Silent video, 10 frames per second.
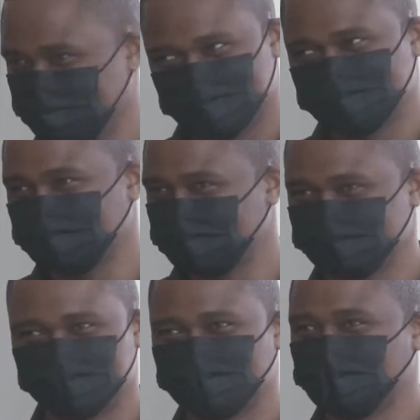But
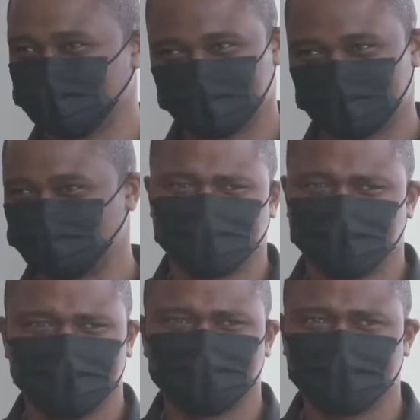
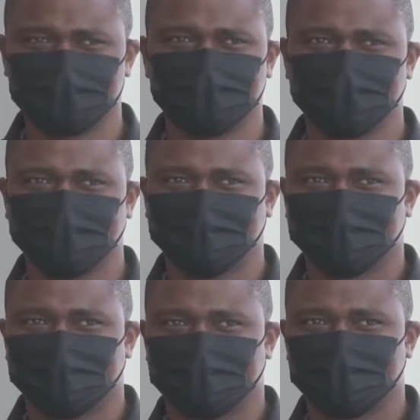he was just
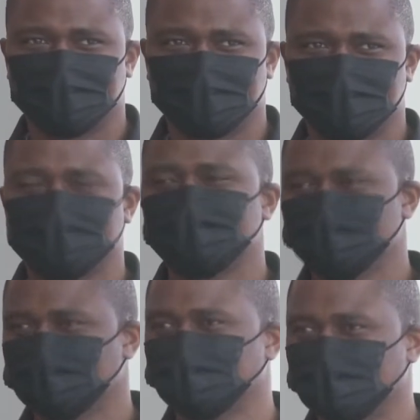the
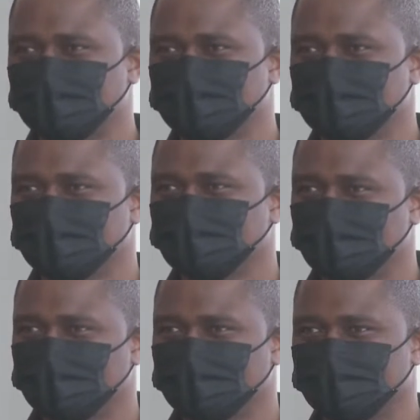leader of the family,
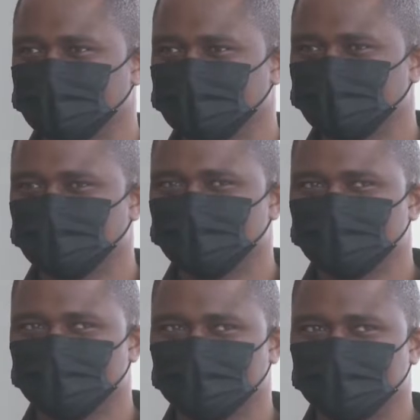but in a
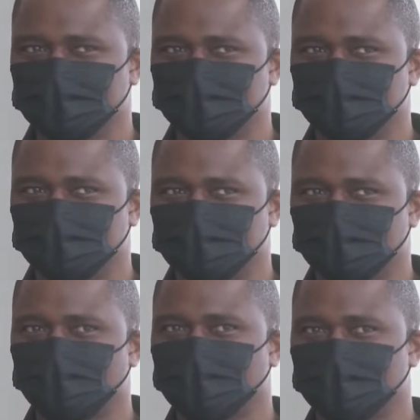very
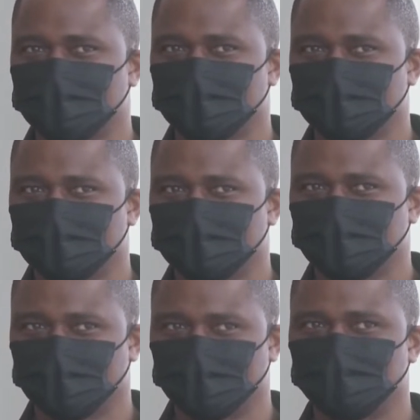quiet and
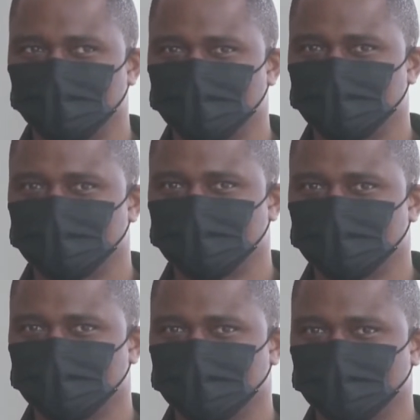
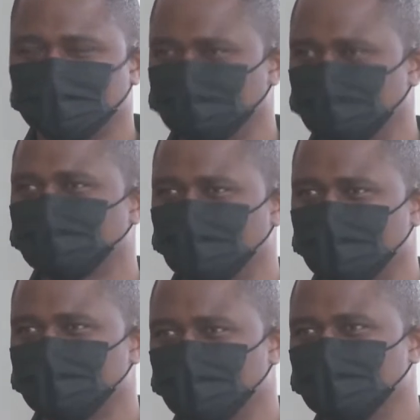humble, with a very
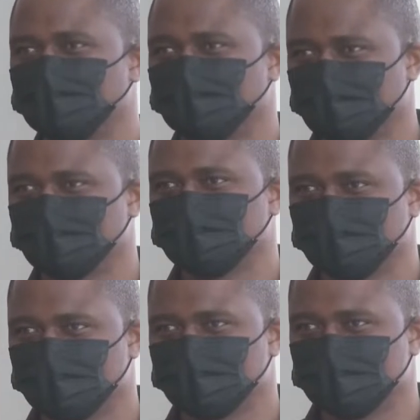quiet and humble approach
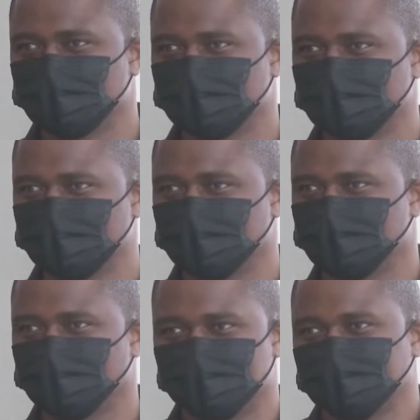towards doing that.
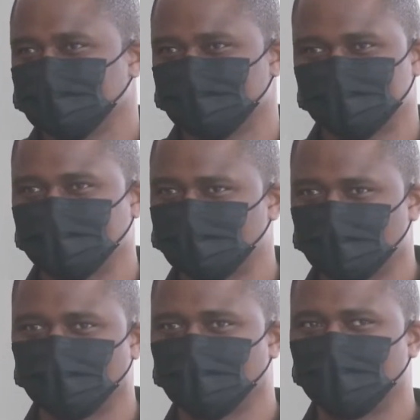And that's
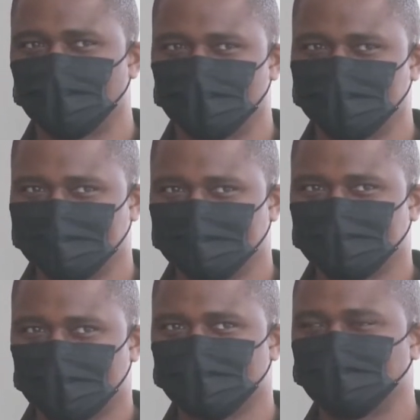what we all
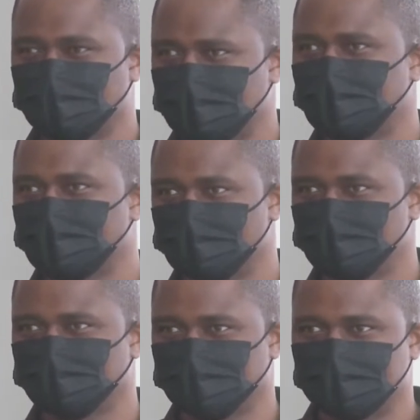kind of fed off
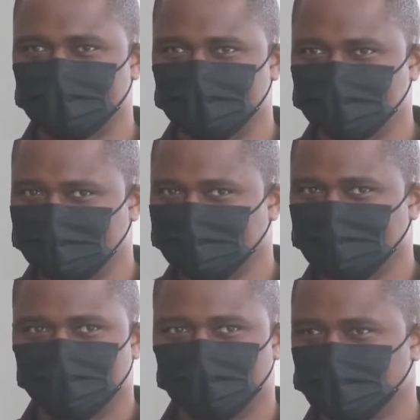of, and
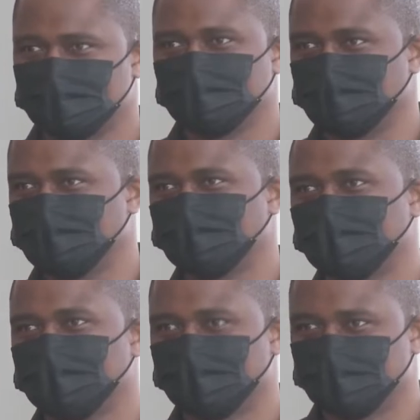we continue to
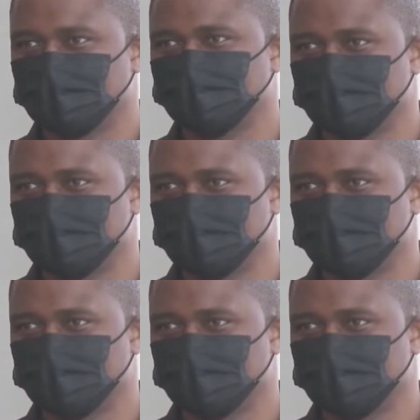try to carry that